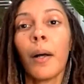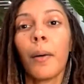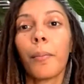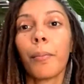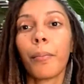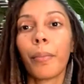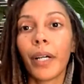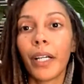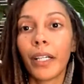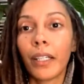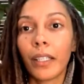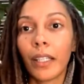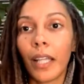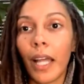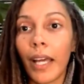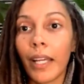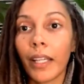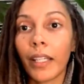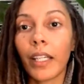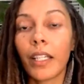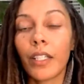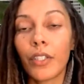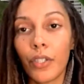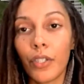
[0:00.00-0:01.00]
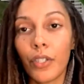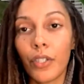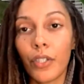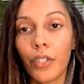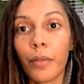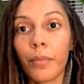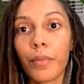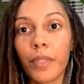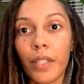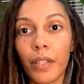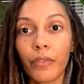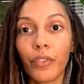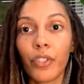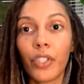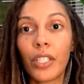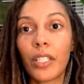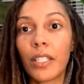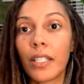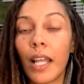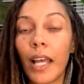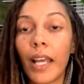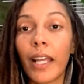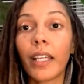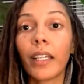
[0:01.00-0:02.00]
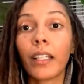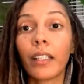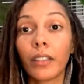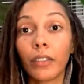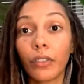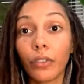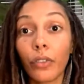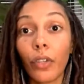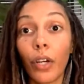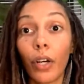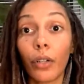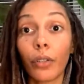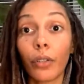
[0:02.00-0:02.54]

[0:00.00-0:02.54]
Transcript: but like in terms of just like,